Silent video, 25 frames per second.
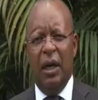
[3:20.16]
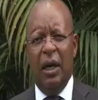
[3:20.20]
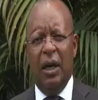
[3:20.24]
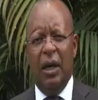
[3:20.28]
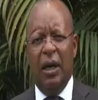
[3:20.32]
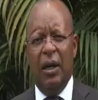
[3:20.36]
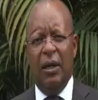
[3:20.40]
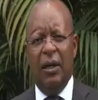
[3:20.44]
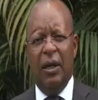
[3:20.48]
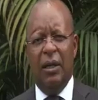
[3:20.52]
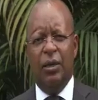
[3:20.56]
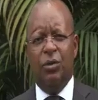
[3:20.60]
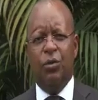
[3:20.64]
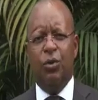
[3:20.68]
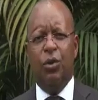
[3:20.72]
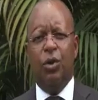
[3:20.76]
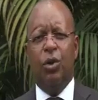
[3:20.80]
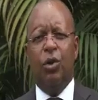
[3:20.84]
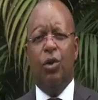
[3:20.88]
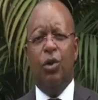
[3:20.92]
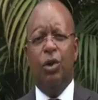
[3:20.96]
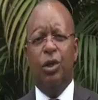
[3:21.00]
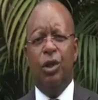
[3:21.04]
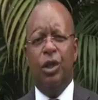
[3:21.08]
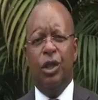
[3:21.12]
uh, that
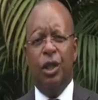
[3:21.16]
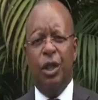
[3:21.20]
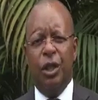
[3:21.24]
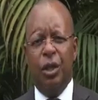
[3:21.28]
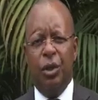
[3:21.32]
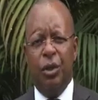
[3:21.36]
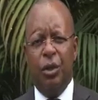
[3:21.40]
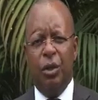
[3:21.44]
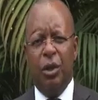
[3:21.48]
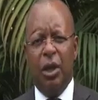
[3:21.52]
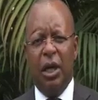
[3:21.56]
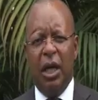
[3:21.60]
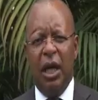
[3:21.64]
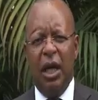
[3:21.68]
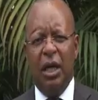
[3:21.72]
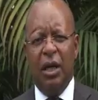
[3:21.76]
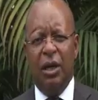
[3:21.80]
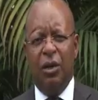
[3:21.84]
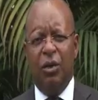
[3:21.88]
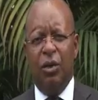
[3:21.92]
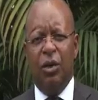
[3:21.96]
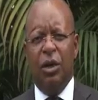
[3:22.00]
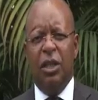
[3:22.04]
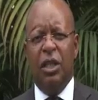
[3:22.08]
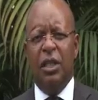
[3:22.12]
will continue
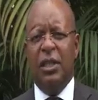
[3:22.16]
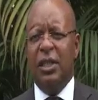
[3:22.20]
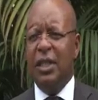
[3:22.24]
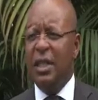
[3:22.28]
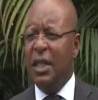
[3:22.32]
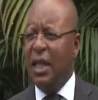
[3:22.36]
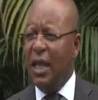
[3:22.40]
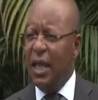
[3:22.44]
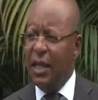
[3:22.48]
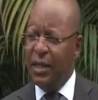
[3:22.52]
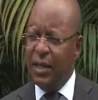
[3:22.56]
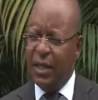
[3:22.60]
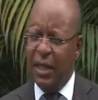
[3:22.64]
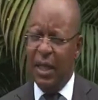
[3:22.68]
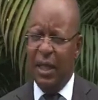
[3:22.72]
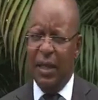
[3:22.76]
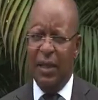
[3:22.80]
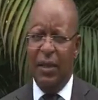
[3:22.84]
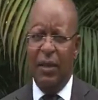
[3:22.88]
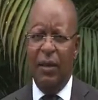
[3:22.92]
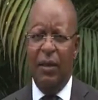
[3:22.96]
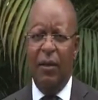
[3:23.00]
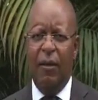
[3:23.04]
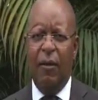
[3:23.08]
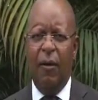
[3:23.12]
carrying on his
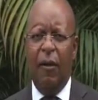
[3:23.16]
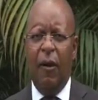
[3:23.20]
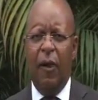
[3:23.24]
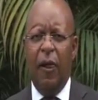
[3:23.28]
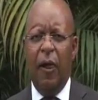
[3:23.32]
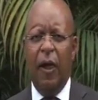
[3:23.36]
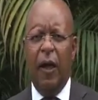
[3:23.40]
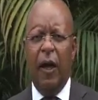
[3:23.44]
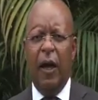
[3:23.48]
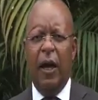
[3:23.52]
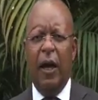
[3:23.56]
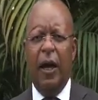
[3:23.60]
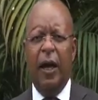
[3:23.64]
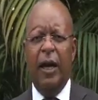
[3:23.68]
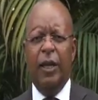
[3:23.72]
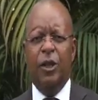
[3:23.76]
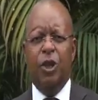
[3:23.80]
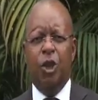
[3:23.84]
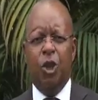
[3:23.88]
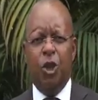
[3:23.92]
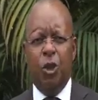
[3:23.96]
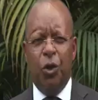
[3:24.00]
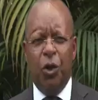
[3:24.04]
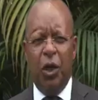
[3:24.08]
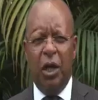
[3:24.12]
legacy uh,
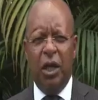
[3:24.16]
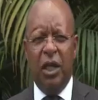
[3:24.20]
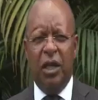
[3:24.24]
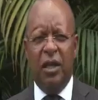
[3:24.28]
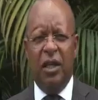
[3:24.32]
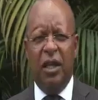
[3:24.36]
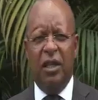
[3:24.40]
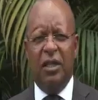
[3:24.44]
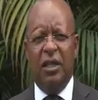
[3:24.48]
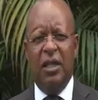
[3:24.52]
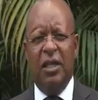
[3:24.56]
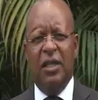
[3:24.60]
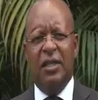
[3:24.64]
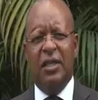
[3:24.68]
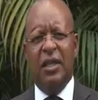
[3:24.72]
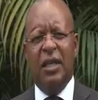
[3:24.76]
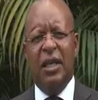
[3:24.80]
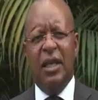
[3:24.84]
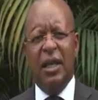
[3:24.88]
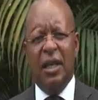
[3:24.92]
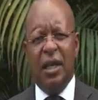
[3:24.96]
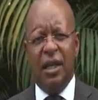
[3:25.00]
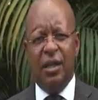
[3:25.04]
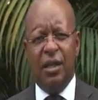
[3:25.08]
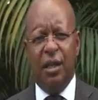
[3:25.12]
ensuring that his
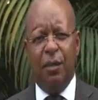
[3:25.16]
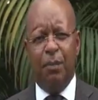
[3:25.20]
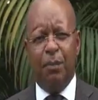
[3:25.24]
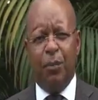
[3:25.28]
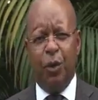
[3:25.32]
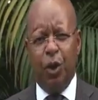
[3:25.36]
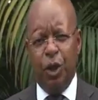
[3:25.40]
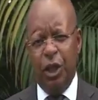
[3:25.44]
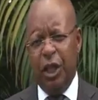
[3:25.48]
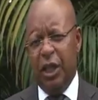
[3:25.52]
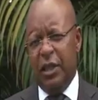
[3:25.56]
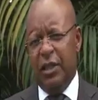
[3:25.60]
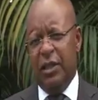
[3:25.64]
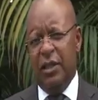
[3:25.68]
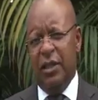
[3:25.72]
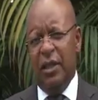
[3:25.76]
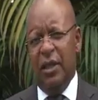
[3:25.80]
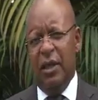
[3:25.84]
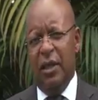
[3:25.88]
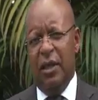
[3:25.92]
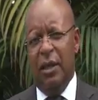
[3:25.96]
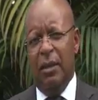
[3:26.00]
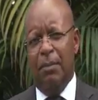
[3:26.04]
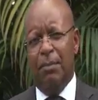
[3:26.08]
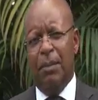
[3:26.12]
legacy projects,
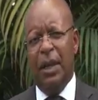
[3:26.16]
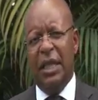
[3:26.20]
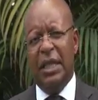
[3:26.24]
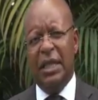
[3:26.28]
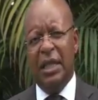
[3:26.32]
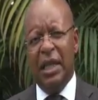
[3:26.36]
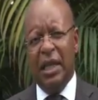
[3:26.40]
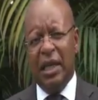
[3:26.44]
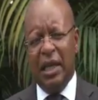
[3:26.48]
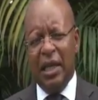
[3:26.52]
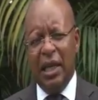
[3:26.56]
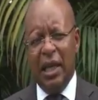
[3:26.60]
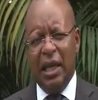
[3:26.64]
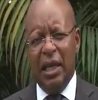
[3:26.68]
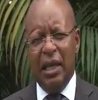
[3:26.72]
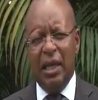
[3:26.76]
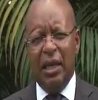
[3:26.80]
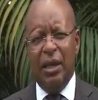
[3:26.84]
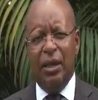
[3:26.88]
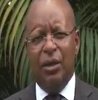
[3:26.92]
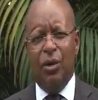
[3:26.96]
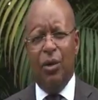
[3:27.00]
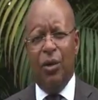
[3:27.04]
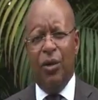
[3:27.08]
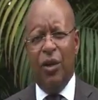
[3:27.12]

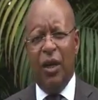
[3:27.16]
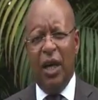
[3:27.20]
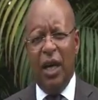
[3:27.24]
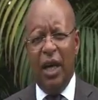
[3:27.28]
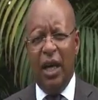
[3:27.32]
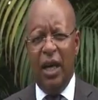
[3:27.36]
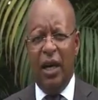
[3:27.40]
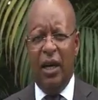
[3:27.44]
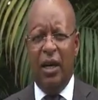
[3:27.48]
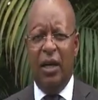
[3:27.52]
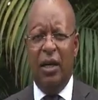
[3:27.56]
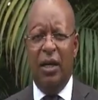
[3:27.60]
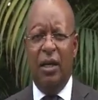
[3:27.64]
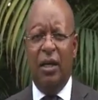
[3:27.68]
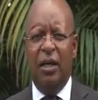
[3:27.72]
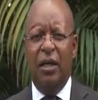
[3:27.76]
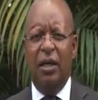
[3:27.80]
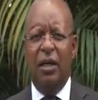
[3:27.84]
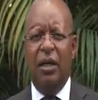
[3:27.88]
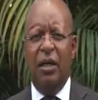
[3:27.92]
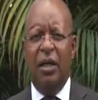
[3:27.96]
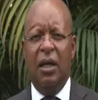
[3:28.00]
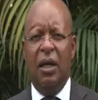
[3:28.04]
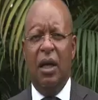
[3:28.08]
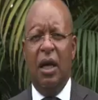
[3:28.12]
particularly in Othaya,
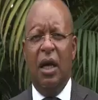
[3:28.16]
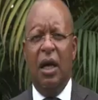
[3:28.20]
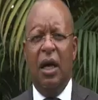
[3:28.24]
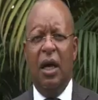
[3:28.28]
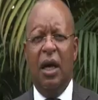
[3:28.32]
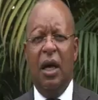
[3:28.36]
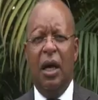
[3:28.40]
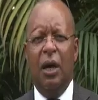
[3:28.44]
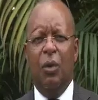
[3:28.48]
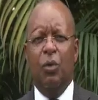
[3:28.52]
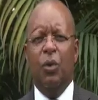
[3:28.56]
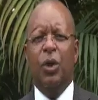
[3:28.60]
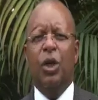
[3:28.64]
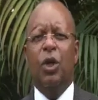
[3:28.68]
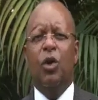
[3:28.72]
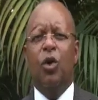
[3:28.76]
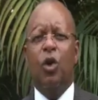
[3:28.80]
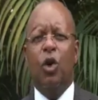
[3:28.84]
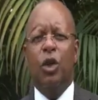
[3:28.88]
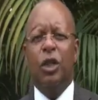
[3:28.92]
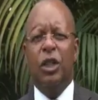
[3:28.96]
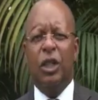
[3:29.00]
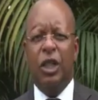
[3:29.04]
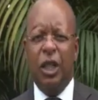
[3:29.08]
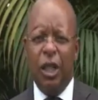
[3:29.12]
uh, will
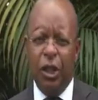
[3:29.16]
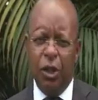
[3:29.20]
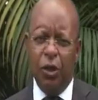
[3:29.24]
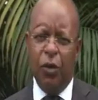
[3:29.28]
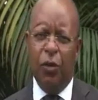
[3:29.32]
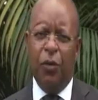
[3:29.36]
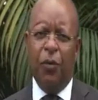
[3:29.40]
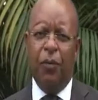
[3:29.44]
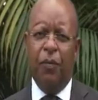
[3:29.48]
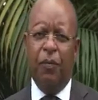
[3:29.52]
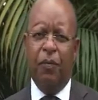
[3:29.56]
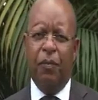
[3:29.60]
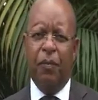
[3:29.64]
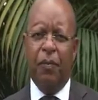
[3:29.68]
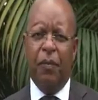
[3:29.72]
continue,